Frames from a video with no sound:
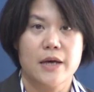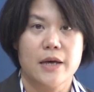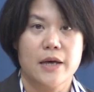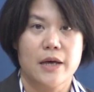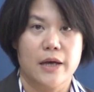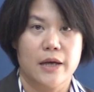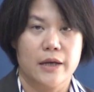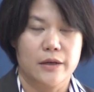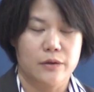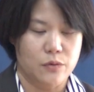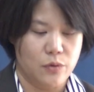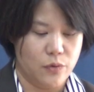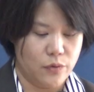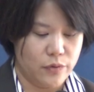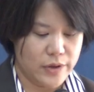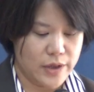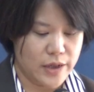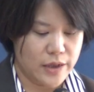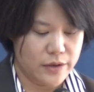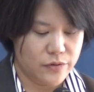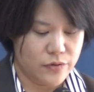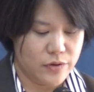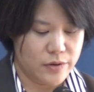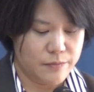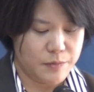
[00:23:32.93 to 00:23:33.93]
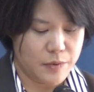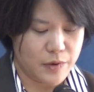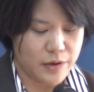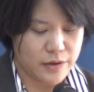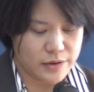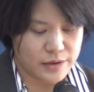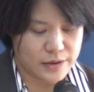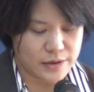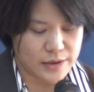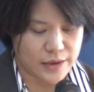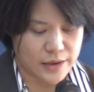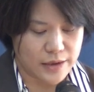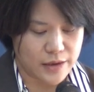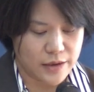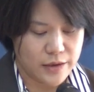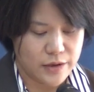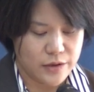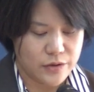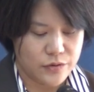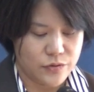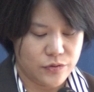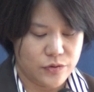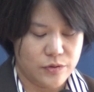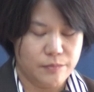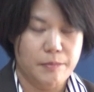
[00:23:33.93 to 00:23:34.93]
and Korean University
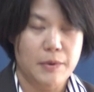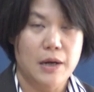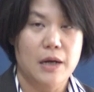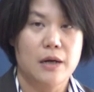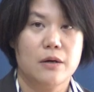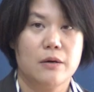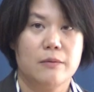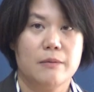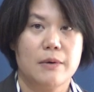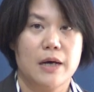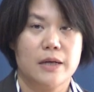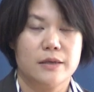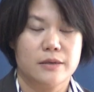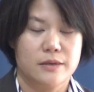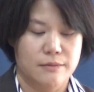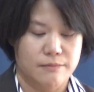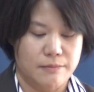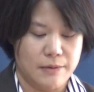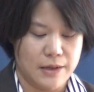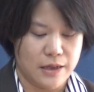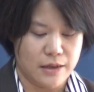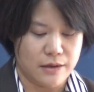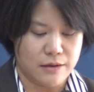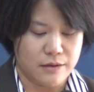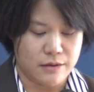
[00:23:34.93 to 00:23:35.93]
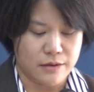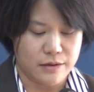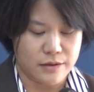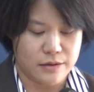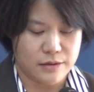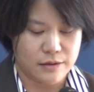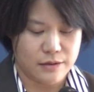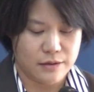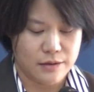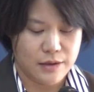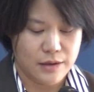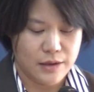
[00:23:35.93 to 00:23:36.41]
to develop antivirals.